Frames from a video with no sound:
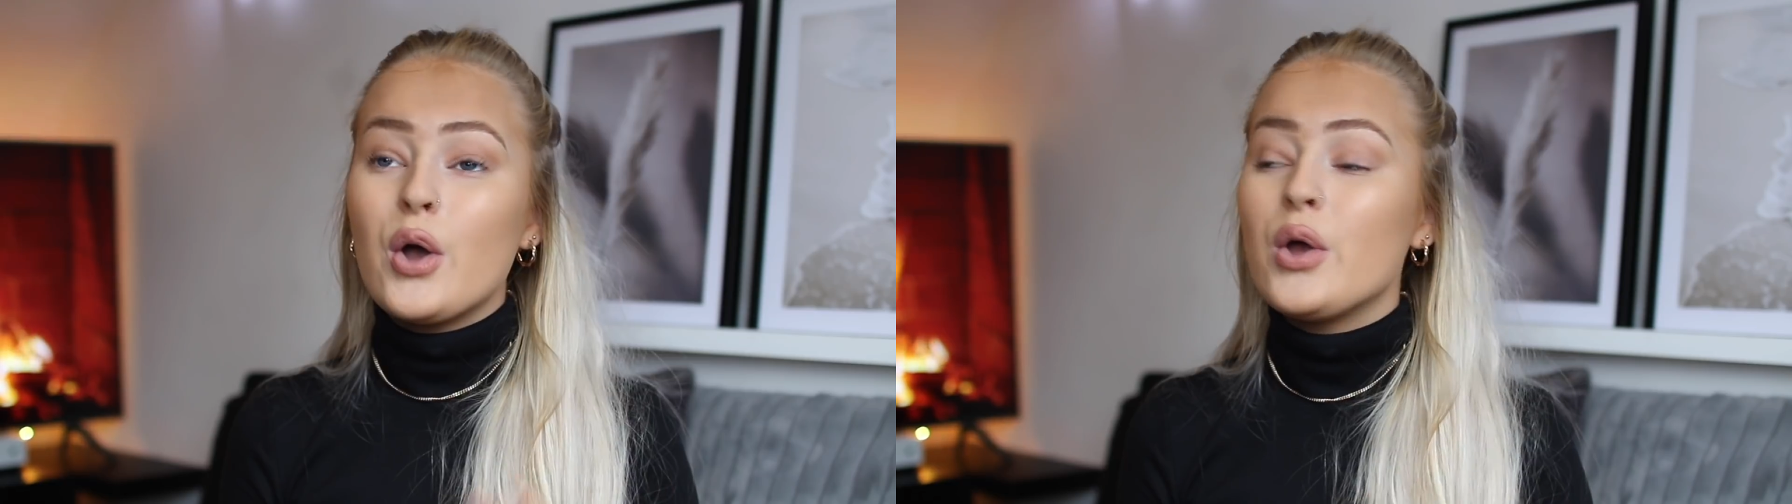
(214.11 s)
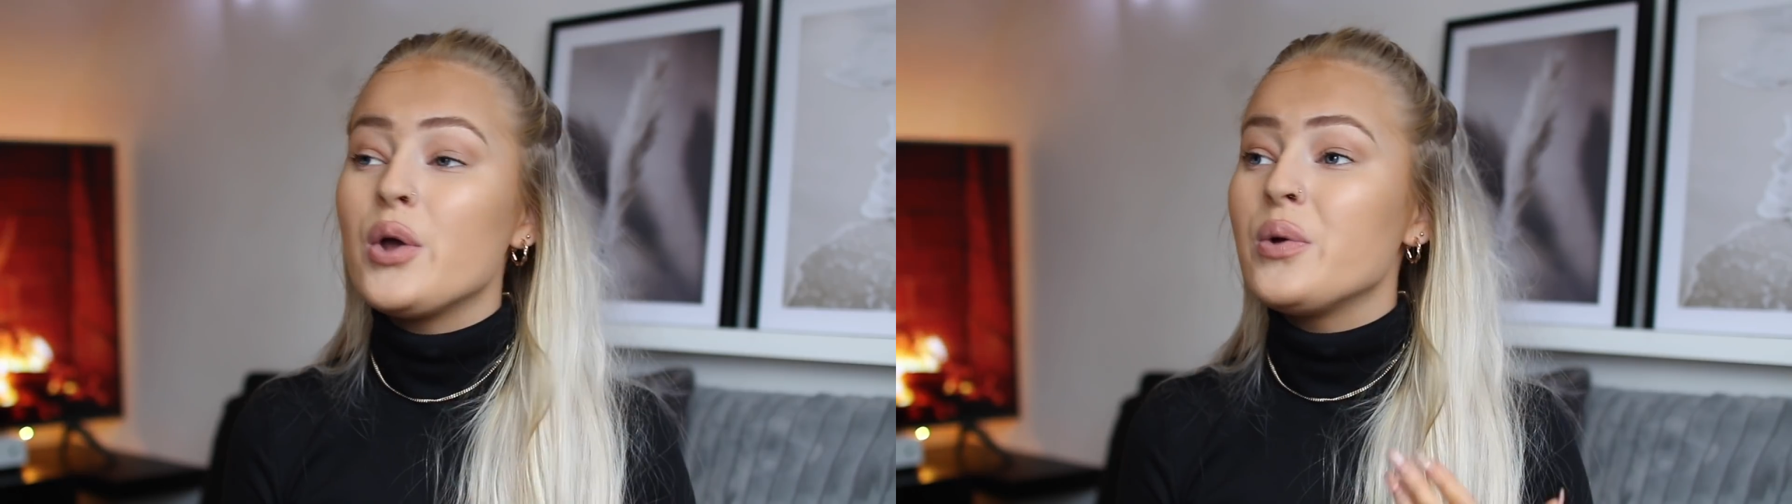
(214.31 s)

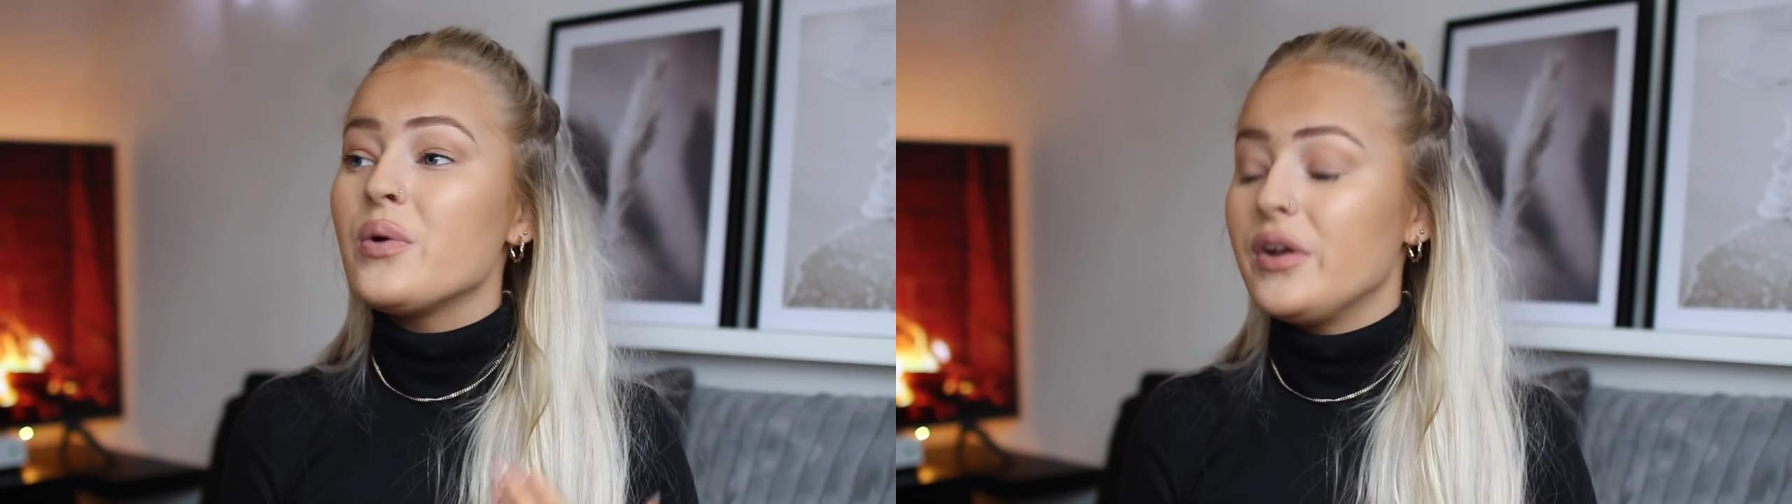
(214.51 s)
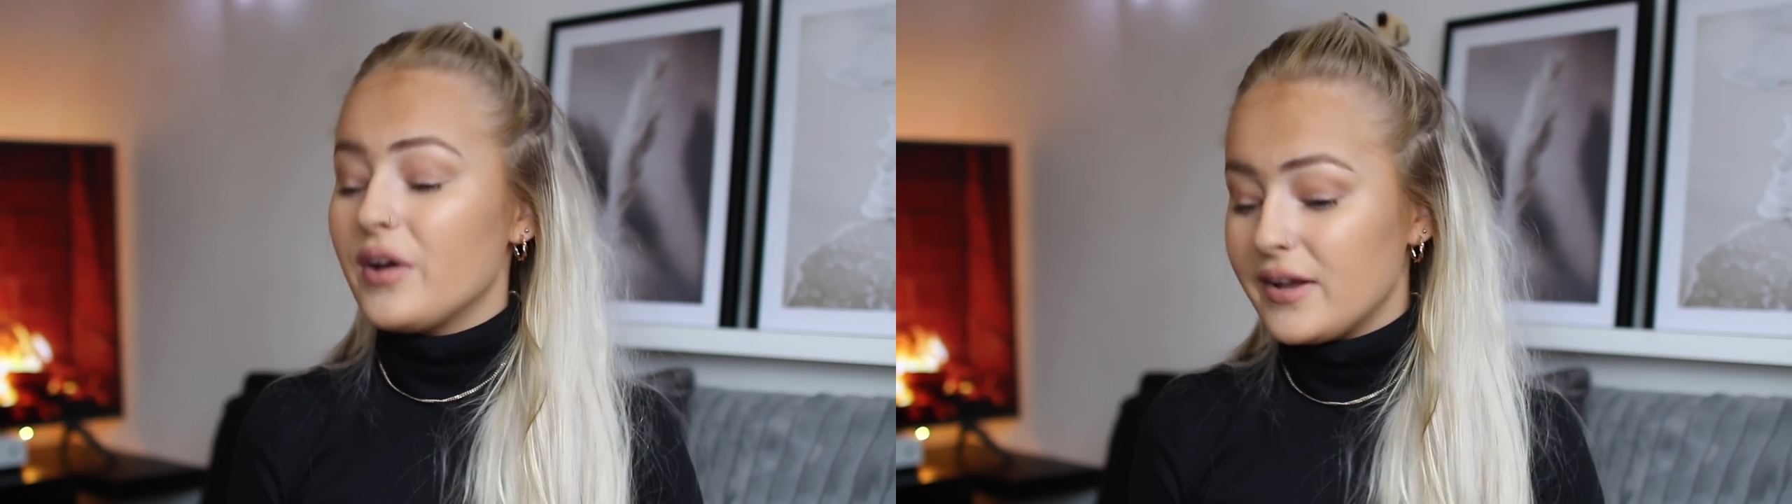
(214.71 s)

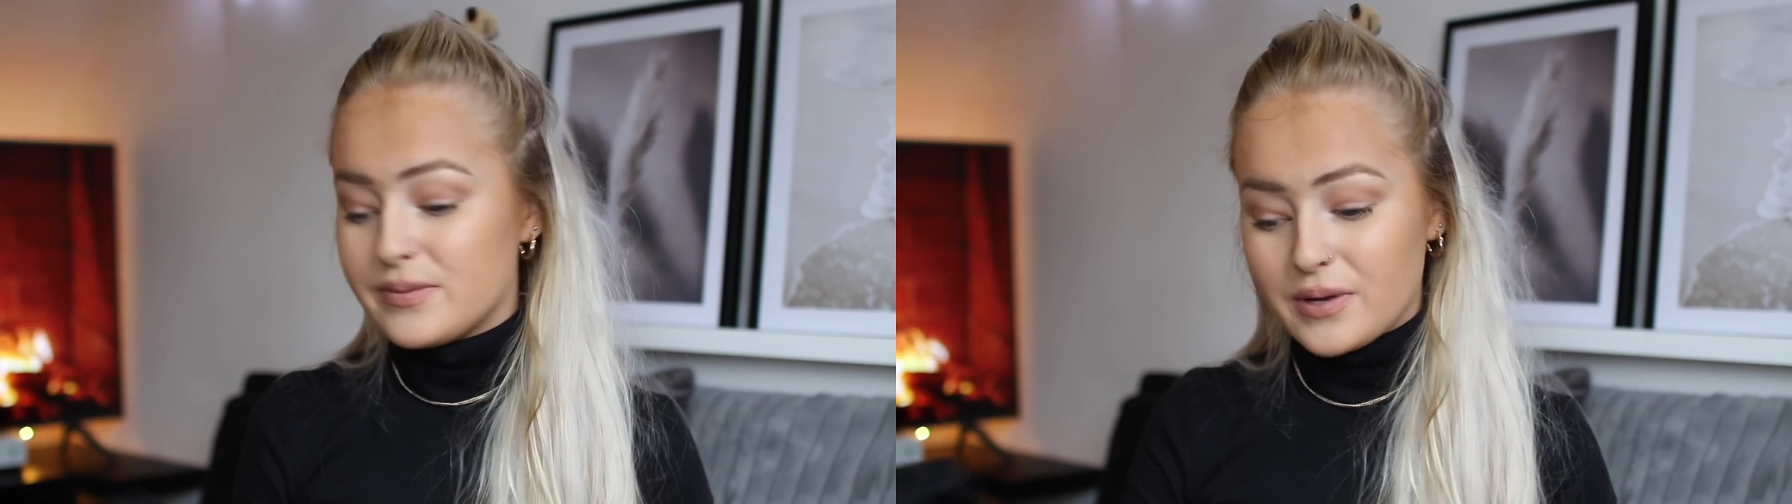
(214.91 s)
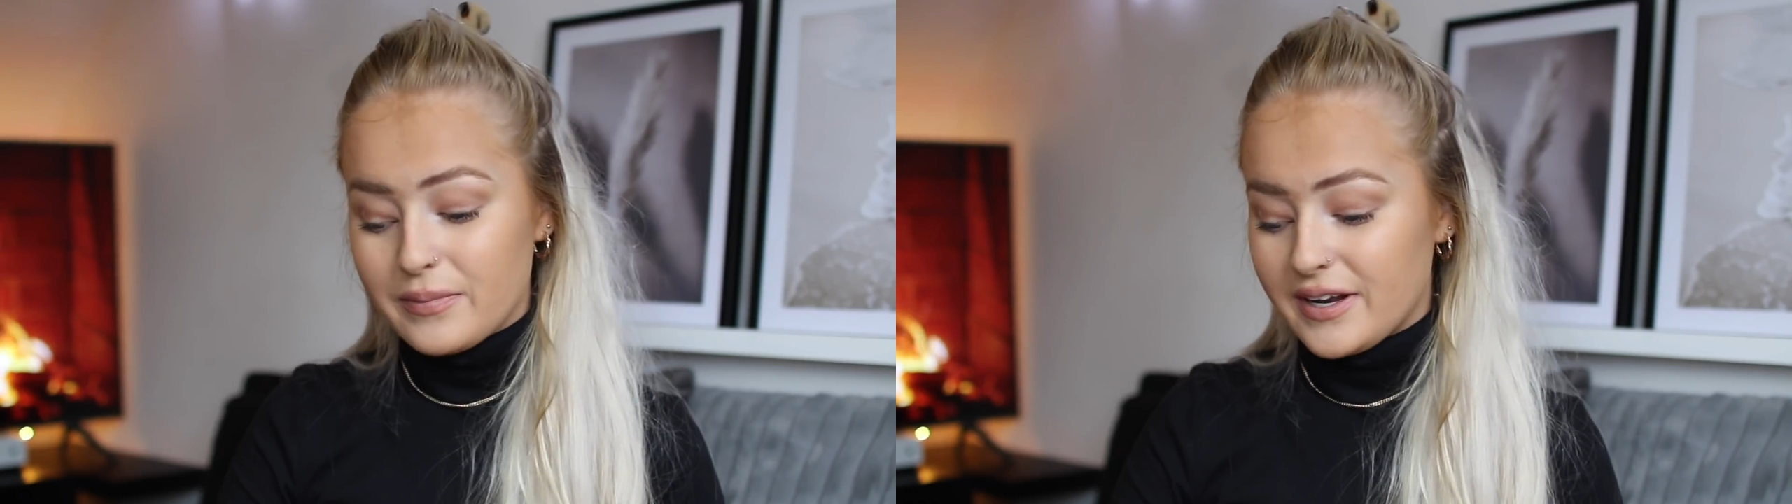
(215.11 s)
Who knows,
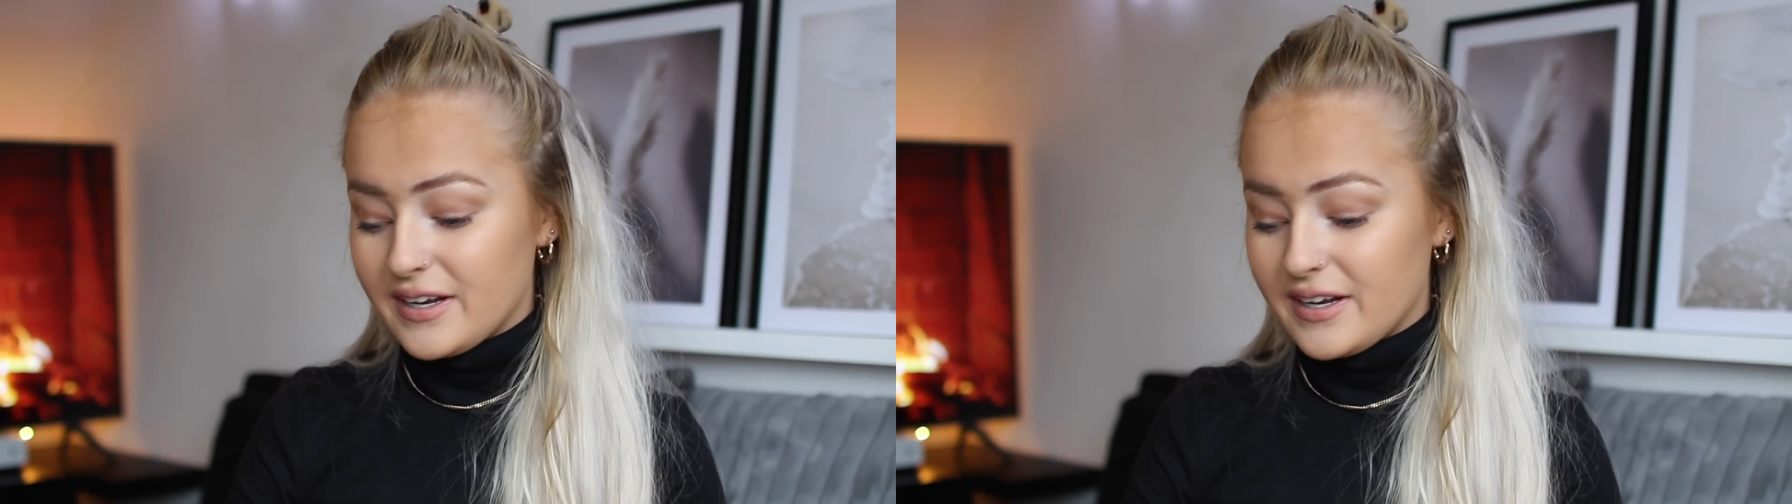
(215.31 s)
but I mean,